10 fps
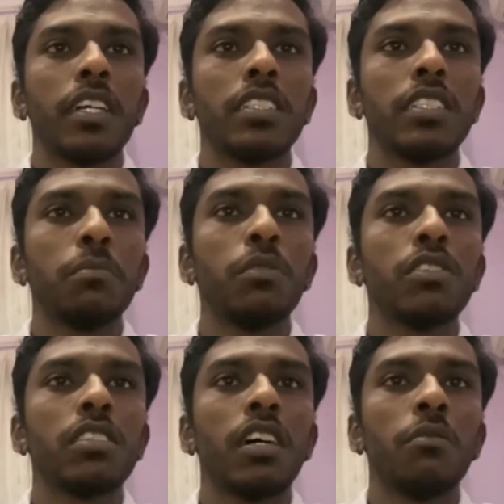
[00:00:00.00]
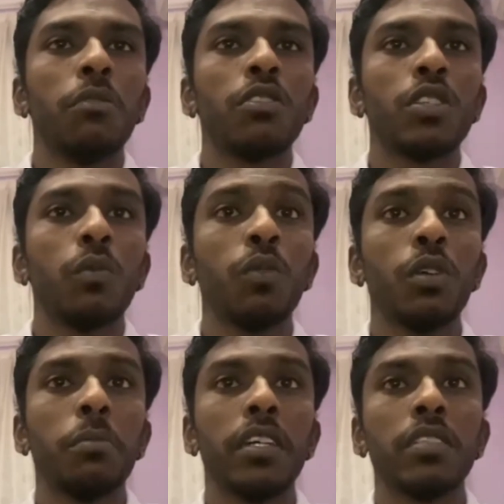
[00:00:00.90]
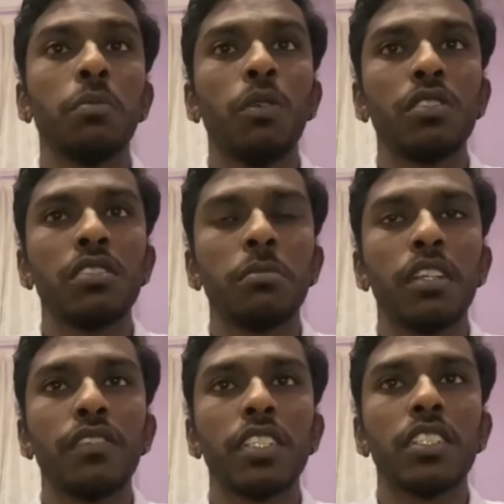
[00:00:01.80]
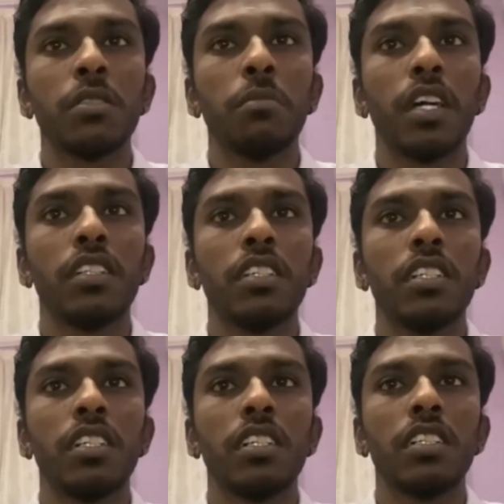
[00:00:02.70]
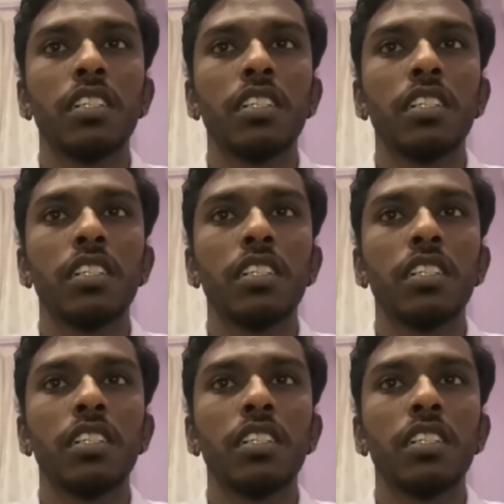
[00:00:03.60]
Chipboards are among the wood-based boards manufactured by the